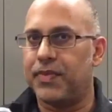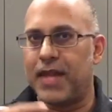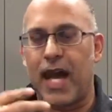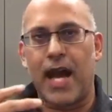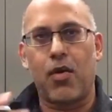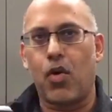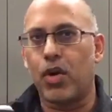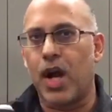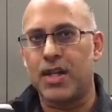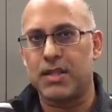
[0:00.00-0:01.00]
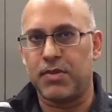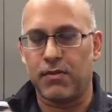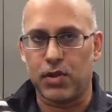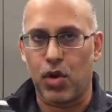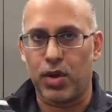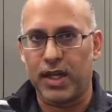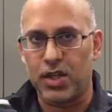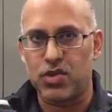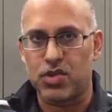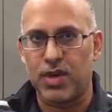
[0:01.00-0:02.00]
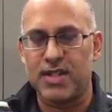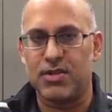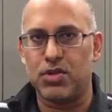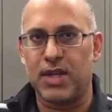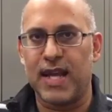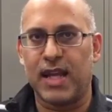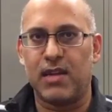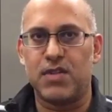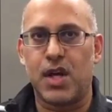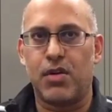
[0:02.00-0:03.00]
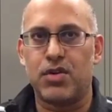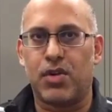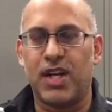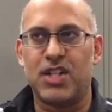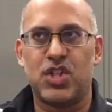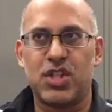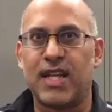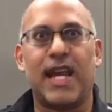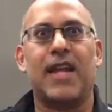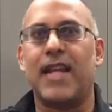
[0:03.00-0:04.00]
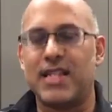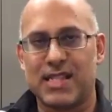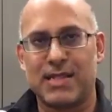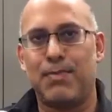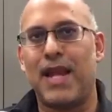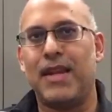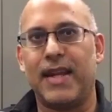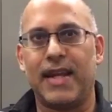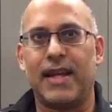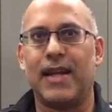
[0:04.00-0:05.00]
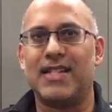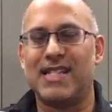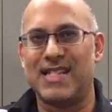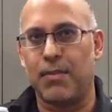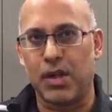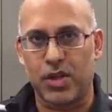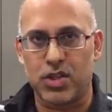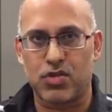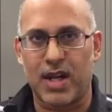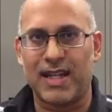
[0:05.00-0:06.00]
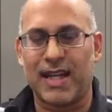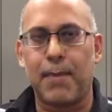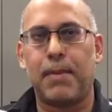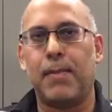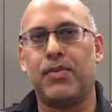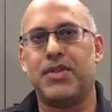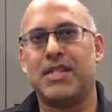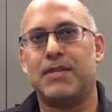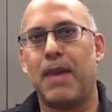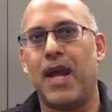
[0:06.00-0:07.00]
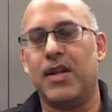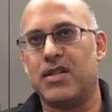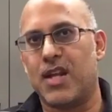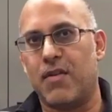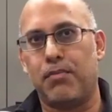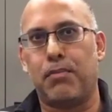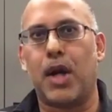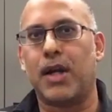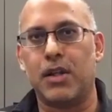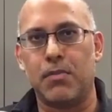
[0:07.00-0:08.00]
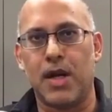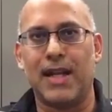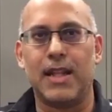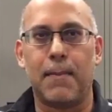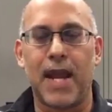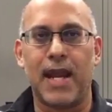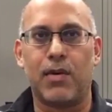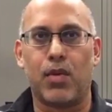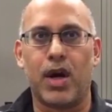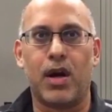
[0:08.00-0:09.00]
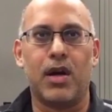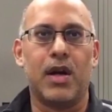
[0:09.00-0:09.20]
that whole concept of lowering interest rates into a negative territory is just, again, that spending stimulus, trying to get people to spend instead of parking their money in the bank where